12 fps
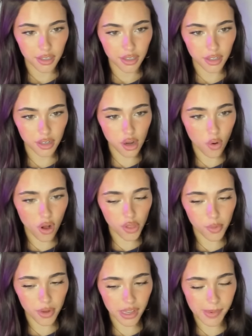Go all the
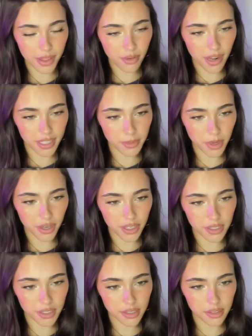way by the raspberries.